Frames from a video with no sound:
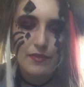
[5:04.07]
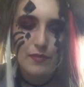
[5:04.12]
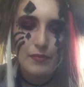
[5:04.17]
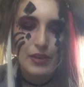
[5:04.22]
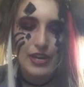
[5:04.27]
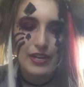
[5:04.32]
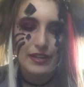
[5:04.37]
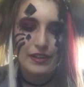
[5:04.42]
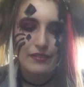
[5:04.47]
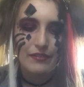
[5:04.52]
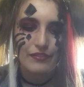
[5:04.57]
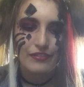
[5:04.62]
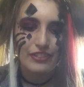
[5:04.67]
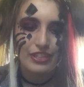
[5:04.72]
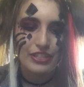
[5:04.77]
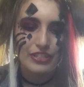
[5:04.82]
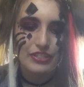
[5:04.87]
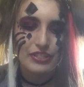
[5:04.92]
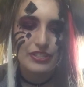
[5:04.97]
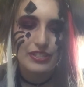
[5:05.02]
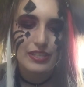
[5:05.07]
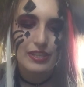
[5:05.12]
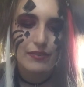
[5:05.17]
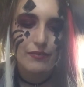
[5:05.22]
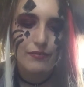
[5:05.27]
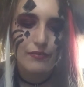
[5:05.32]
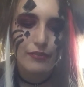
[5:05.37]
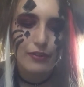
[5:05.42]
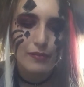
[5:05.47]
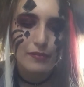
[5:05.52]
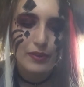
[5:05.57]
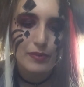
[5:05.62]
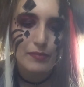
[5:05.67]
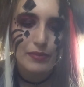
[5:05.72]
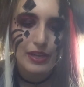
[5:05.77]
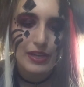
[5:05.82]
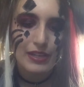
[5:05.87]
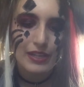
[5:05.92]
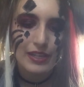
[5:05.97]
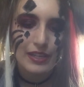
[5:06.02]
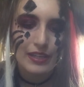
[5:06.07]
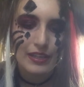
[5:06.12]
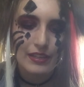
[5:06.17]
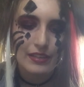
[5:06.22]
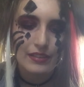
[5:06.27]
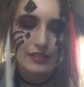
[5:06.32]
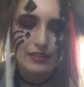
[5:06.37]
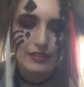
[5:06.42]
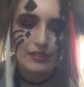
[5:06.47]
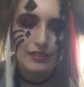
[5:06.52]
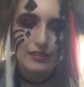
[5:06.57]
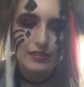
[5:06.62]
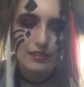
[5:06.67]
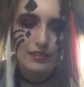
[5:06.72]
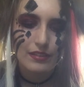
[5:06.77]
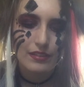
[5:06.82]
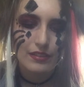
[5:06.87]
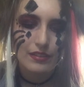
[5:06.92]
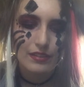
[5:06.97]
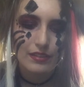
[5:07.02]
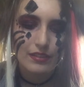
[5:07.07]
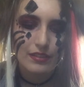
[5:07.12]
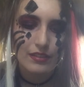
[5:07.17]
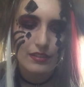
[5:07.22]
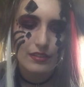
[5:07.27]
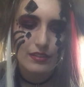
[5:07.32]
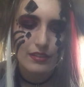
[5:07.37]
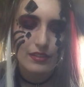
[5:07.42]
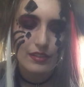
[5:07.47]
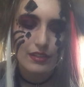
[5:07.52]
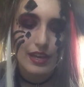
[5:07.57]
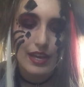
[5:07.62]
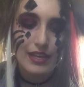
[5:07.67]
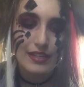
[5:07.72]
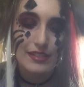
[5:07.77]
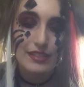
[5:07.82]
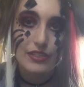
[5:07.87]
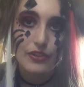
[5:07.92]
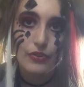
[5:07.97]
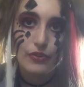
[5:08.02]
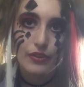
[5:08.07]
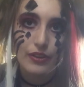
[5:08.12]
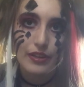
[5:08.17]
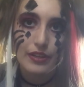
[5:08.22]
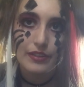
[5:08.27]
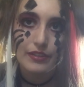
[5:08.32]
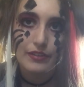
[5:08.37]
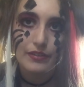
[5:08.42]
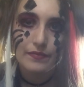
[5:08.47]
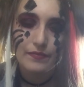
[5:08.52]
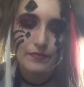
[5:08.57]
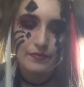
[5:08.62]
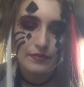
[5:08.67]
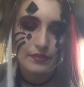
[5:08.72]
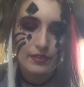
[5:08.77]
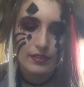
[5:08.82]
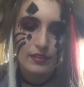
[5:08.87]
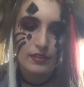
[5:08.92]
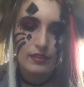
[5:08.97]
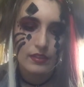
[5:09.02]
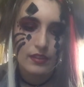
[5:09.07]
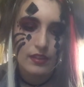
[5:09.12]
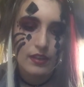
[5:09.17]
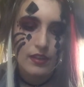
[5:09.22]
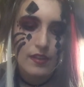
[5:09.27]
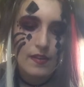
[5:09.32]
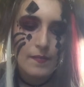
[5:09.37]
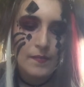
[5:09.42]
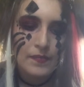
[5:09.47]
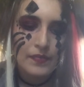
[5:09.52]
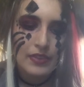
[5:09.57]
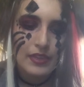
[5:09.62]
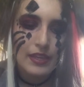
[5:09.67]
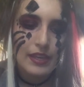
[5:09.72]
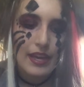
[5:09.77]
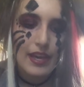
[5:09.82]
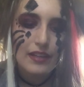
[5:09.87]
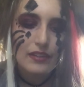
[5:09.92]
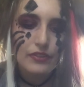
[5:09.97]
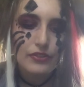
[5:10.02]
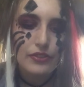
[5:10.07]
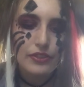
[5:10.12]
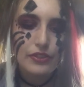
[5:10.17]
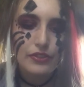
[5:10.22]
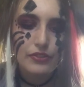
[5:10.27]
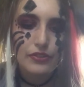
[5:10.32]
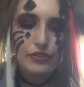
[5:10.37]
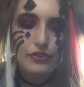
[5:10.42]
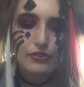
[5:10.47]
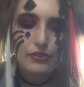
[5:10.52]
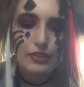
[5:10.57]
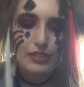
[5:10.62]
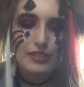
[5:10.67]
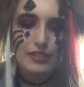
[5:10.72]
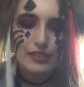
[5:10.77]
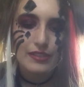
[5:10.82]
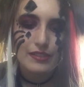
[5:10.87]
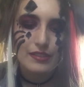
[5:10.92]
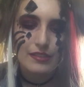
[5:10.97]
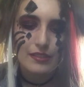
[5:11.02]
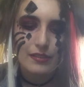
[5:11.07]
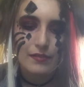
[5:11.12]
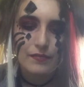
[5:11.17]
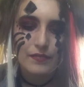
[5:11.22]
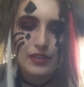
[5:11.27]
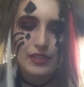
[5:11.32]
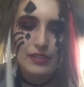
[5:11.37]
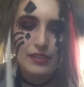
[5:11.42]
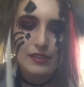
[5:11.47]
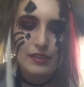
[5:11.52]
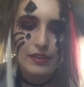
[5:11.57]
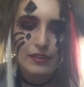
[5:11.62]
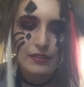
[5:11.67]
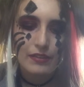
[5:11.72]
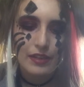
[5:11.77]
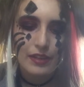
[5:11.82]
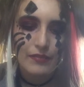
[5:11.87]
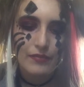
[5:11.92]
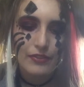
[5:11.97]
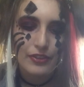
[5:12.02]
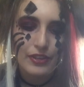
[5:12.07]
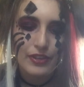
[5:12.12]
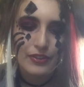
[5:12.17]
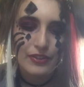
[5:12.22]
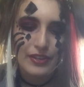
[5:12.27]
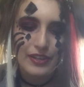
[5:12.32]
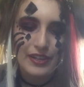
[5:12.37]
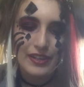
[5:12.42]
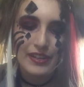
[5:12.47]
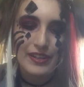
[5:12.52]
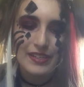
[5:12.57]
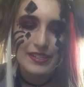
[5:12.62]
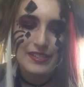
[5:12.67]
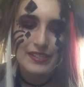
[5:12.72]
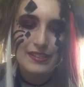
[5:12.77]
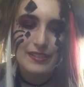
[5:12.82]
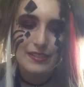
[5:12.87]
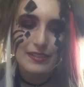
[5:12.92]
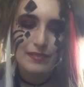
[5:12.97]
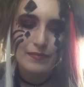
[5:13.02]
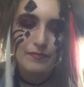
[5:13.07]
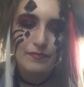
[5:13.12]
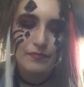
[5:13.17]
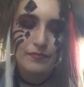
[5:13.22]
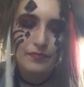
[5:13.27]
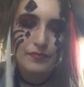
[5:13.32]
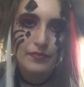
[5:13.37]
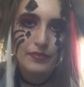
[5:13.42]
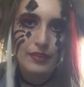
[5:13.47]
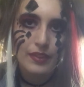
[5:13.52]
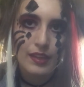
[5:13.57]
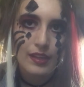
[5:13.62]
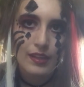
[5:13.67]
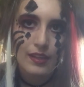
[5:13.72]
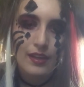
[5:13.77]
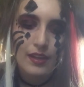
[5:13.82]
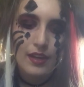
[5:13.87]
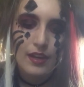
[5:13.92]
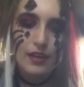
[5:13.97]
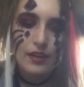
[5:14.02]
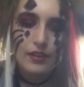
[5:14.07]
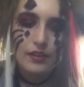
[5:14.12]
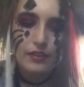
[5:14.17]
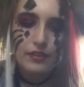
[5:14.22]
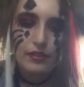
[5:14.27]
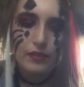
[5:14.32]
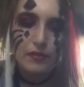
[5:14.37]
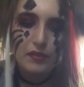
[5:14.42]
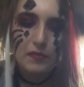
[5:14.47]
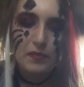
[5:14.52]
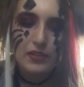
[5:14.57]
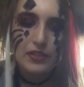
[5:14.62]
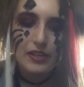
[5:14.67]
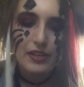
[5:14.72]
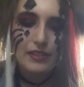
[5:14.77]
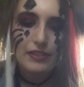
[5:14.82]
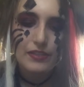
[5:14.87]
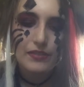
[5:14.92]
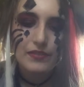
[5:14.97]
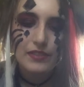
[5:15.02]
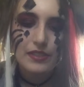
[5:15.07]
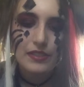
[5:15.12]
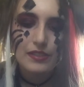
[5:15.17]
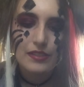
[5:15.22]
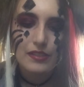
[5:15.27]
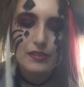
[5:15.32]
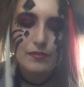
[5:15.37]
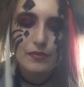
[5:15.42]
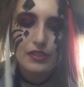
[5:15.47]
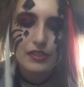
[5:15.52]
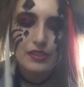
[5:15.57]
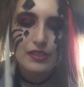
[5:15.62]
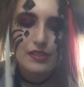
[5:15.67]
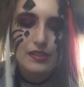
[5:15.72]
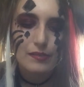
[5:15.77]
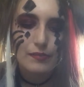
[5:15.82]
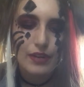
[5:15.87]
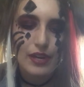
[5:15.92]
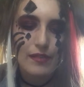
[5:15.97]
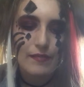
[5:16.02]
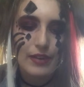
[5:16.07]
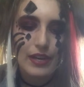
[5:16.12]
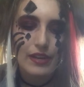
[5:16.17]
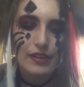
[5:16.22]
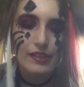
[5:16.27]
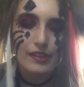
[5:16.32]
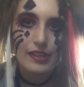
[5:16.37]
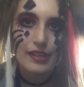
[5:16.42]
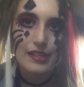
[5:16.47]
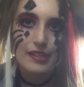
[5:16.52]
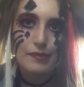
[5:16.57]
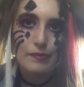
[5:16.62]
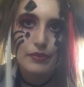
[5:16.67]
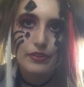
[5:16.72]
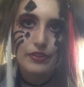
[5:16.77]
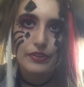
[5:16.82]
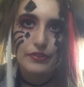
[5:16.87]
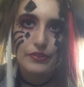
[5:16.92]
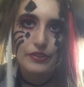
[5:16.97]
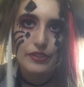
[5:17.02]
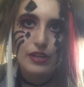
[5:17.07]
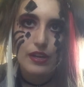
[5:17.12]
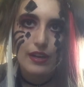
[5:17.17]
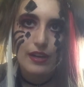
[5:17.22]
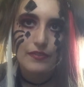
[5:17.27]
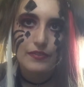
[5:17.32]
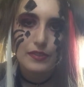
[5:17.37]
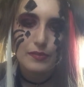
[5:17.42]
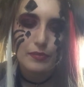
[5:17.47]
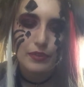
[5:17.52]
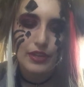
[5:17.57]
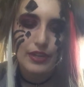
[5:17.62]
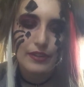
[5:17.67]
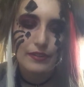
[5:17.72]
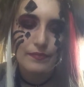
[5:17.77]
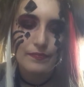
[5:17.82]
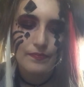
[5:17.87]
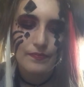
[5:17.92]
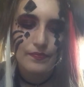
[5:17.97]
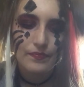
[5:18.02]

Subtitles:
the body and flushes them from the body as urine. The excretory system is another name for the urinary system. The reproductive system exists primarily to produce offspring.